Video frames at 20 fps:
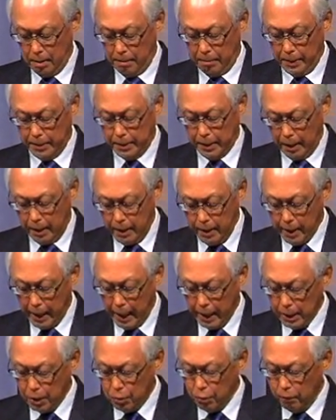Mr. Lee
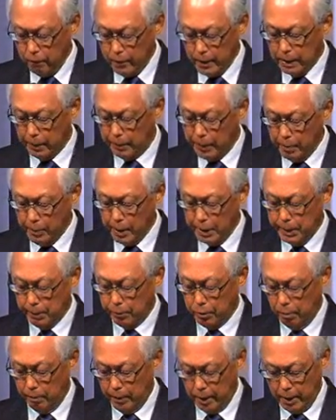handed over the
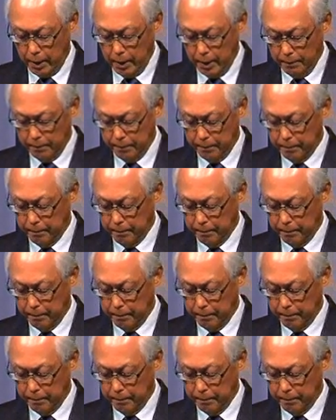premiership to me,